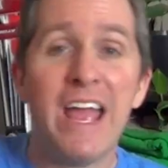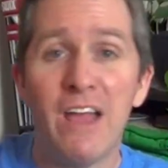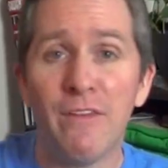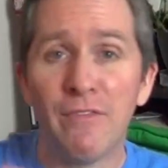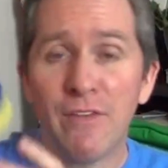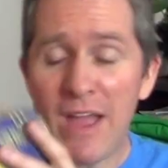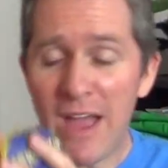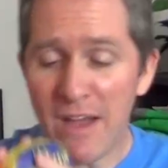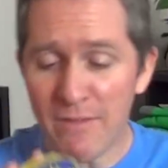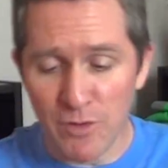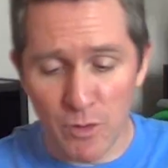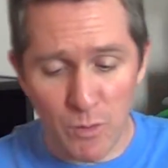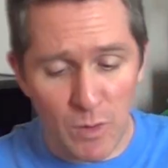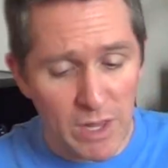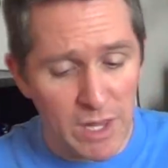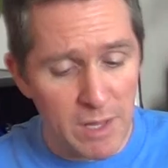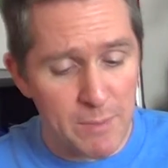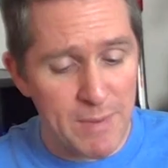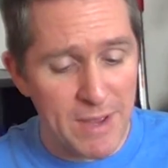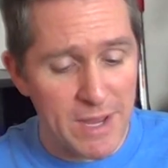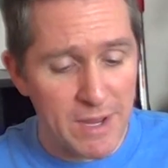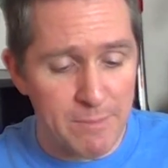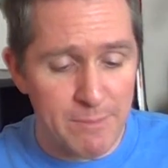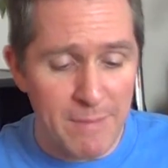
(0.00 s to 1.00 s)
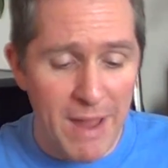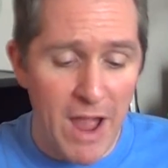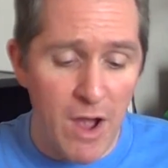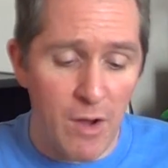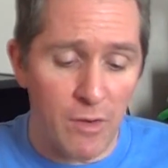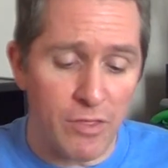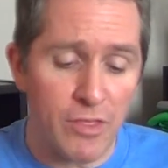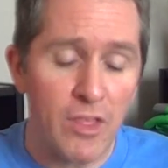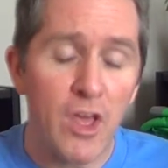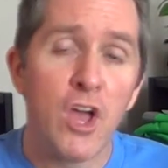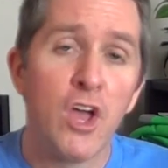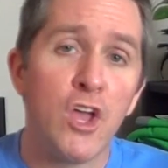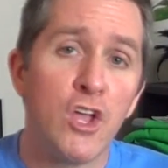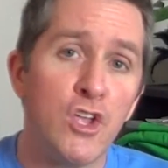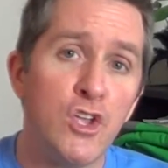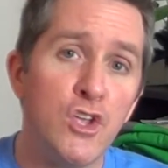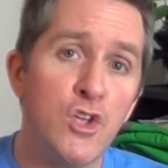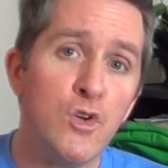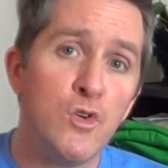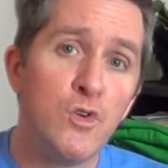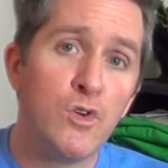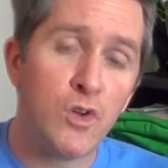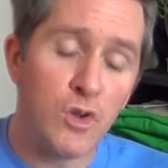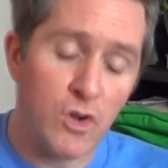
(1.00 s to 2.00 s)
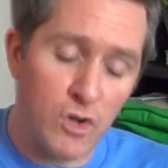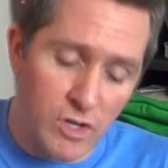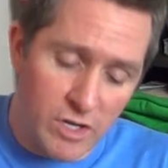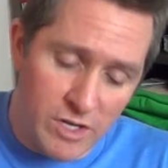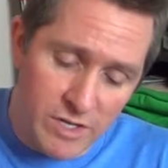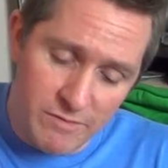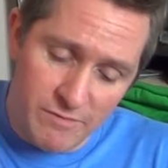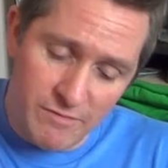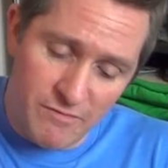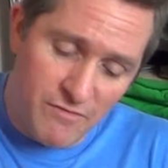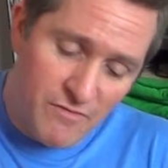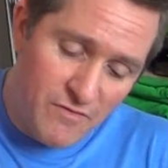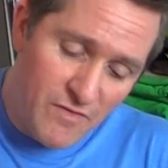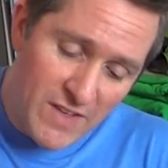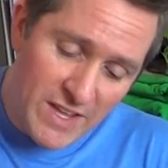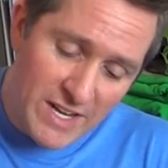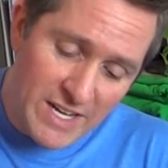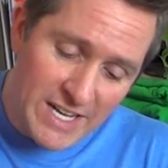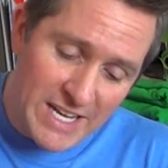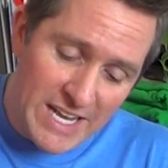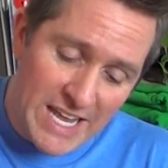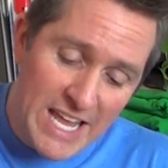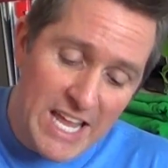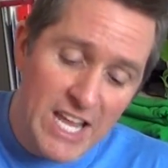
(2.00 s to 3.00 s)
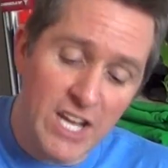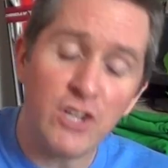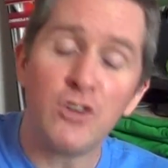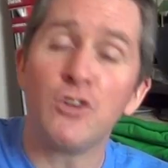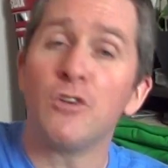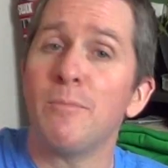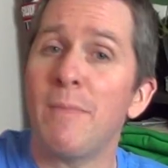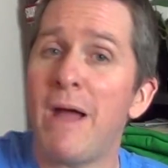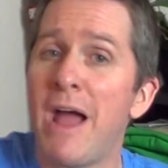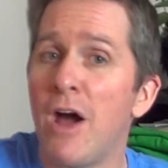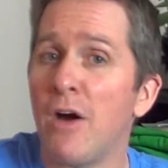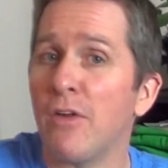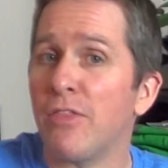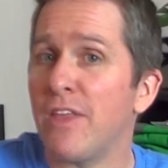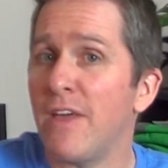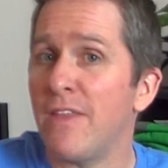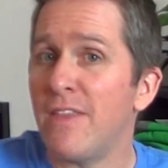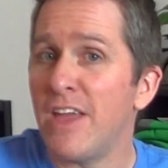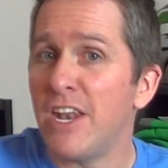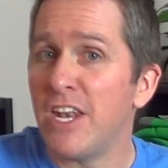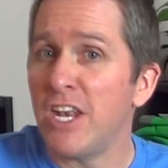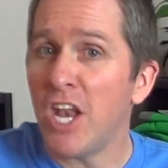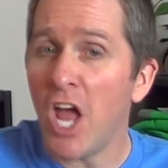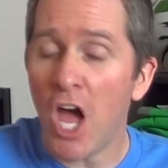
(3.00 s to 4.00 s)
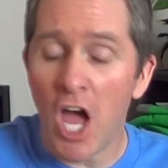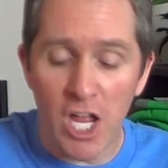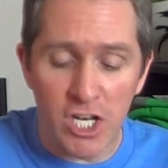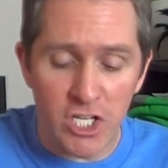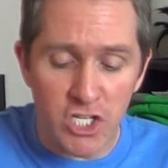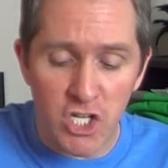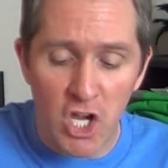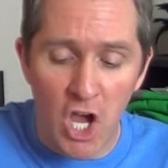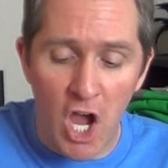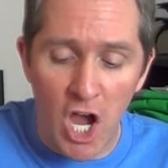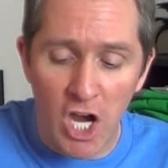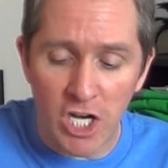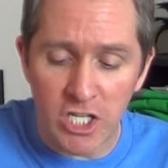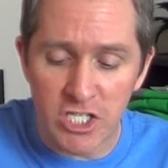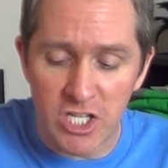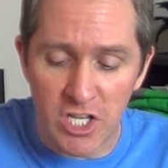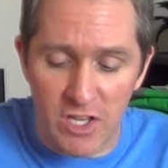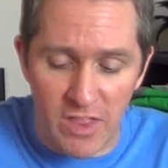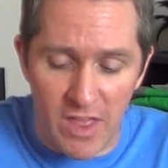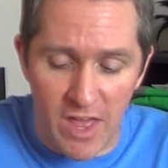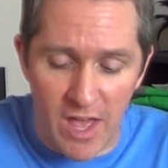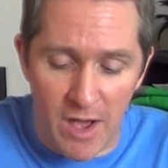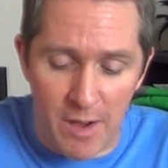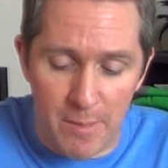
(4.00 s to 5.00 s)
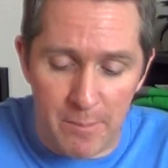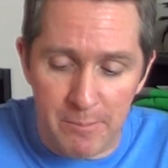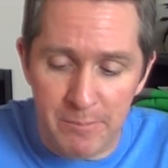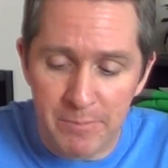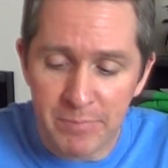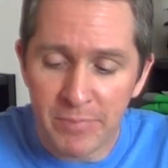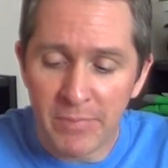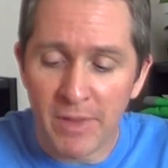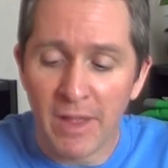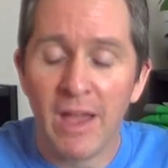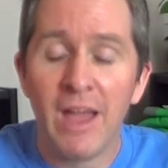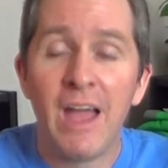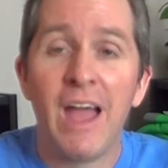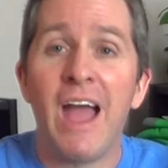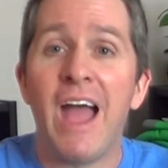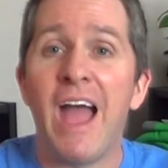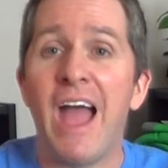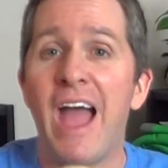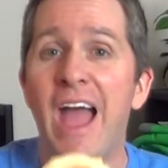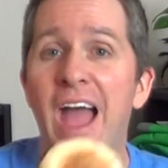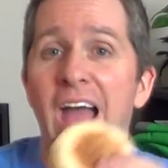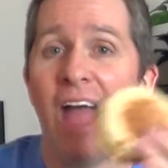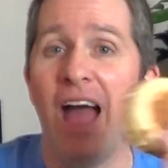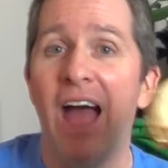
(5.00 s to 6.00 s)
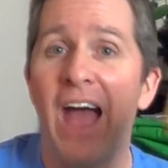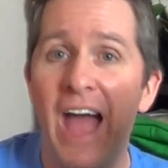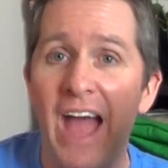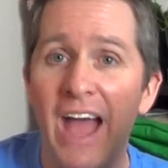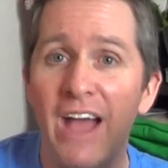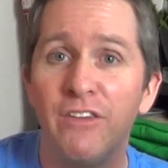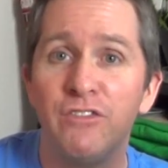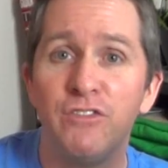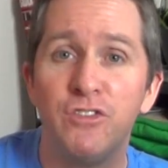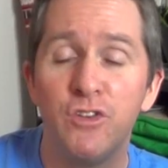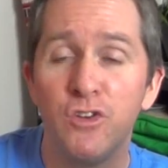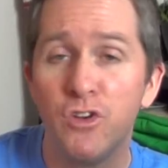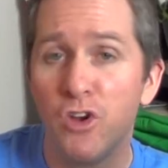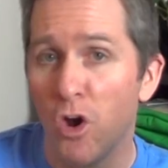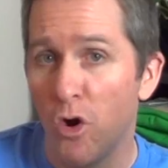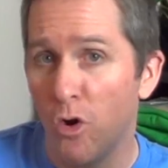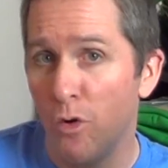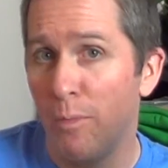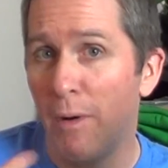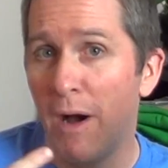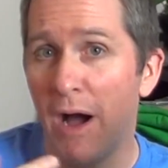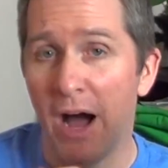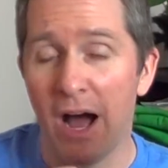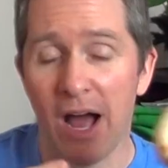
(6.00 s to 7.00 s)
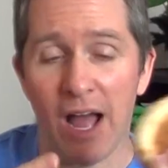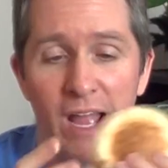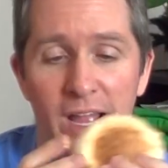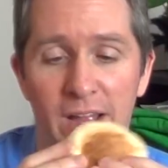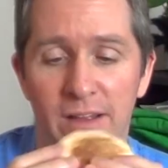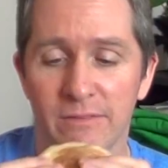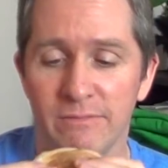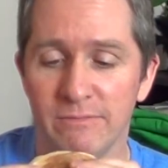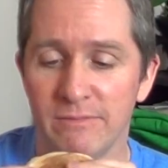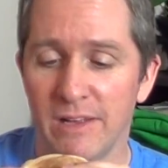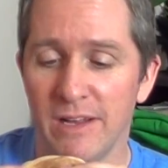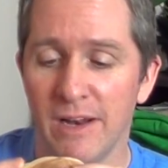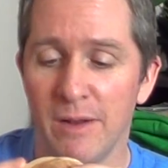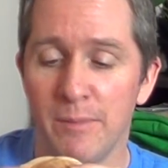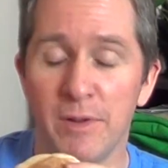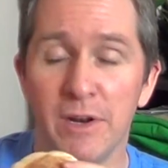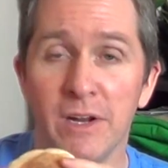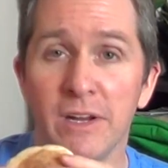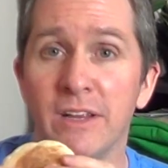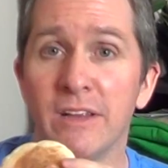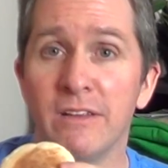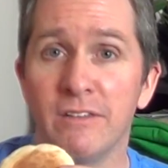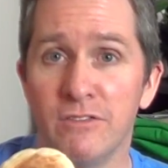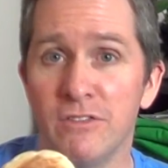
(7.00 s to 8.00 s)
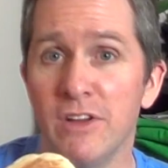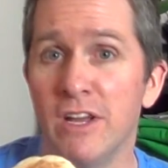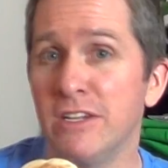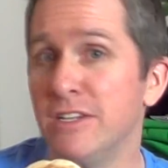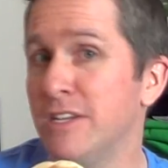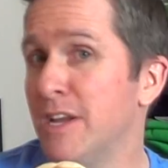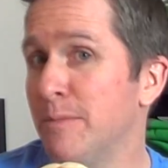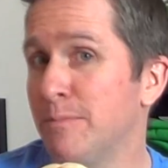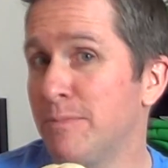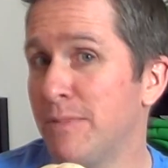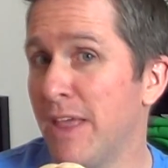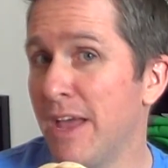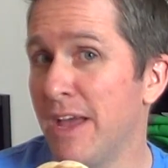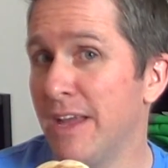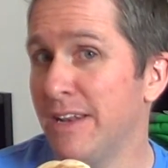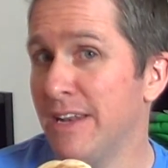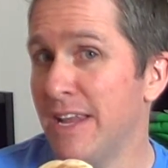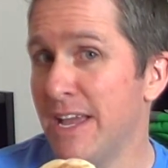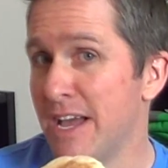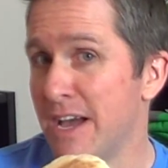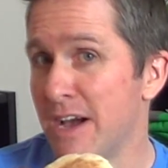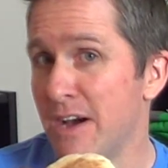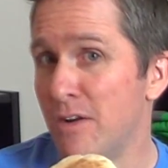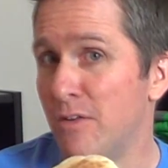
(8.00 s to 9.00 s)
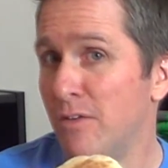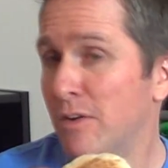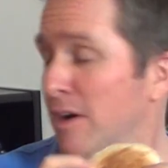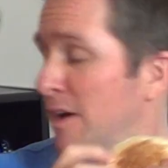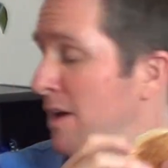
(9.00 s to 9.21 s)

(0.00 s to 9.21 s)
If you have a really big mouth, you could fit it in your mouth and then not talk to them as you go by. And I'm gonna attempt that now.